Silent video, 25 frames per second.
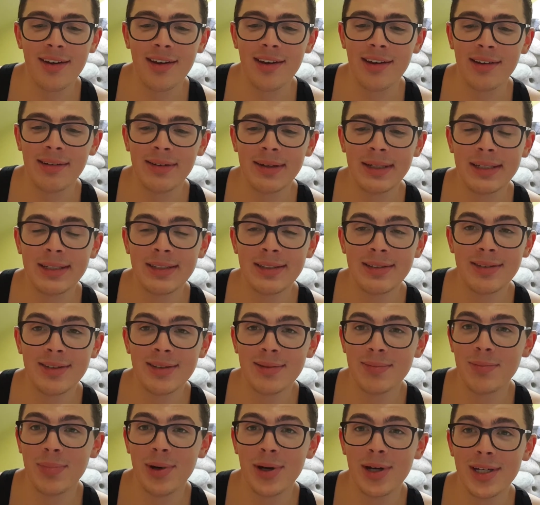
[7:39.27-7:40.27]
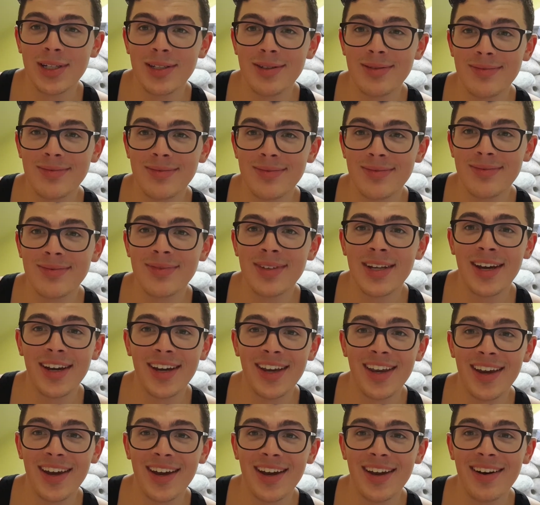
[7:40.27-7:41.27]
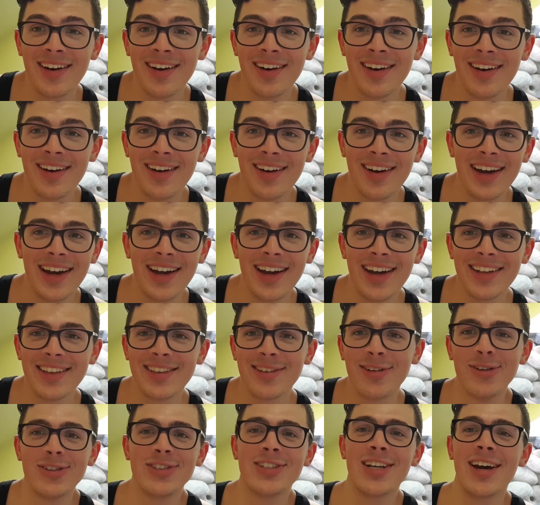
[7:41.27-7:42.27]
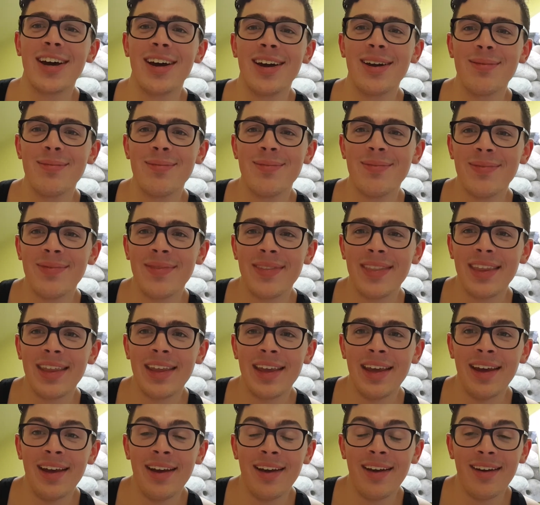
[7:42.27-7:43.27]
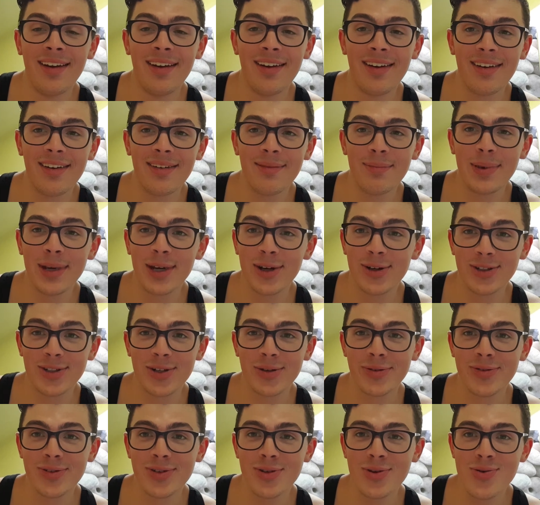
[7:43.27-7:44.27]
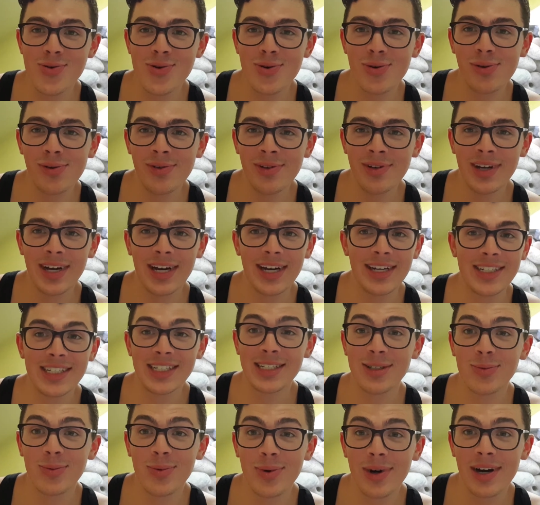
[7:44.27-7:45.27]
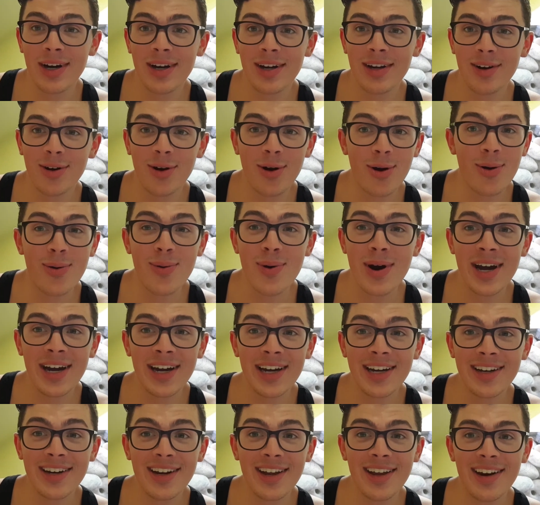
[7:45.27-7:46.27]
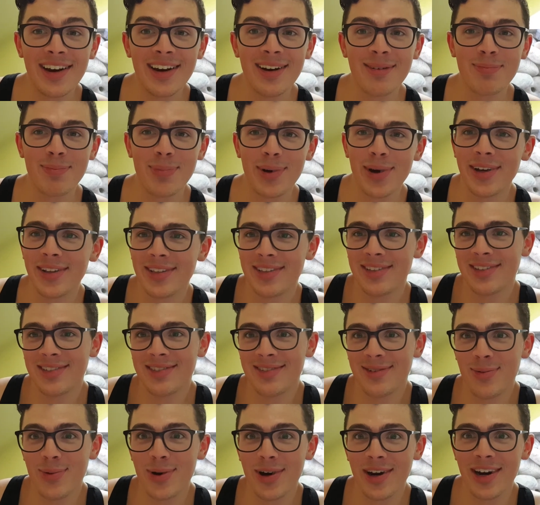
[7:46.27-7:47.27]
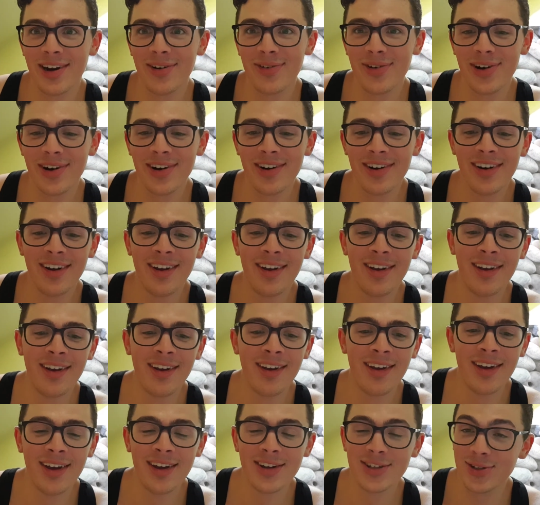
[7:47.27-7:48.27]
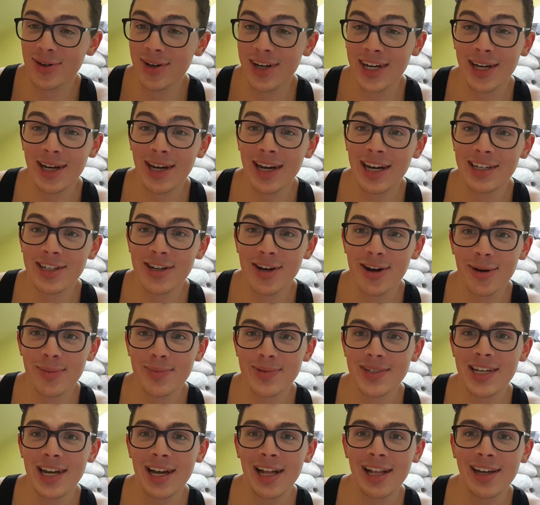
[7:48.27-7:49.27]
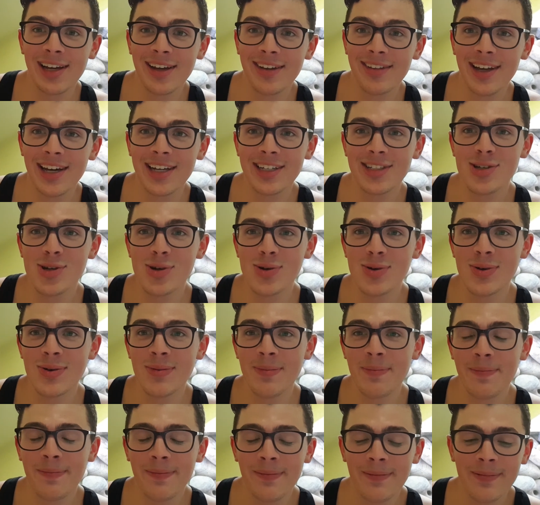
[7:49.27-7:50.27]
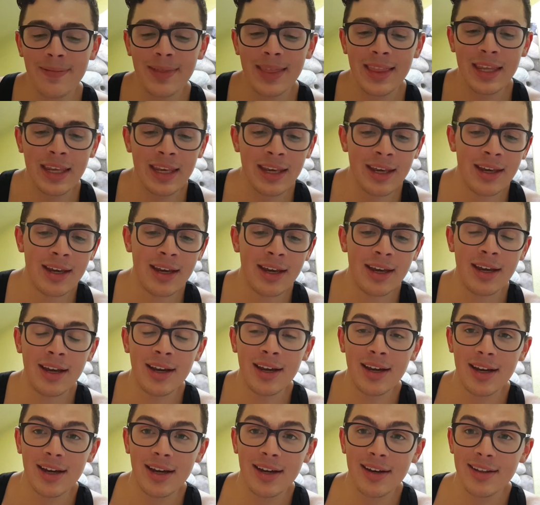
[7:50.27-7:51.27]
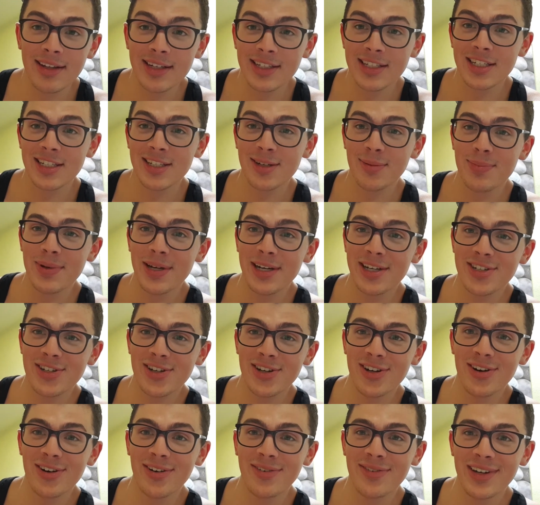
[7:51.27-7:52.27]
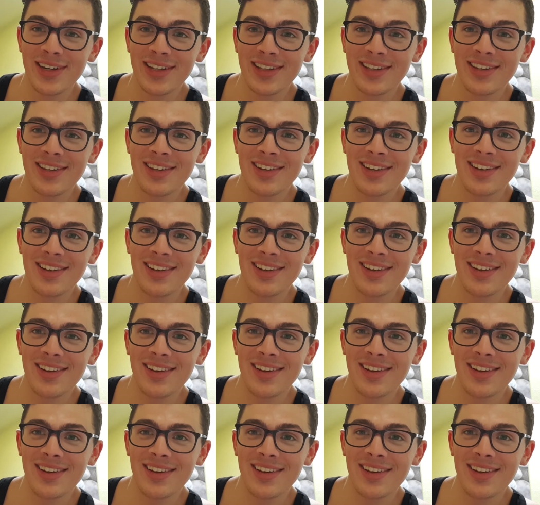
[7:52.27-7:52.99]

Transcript: but again I had no time because of school. I didn't know why I did it, but whatever. So I ended up selling that too, and this is a picture of it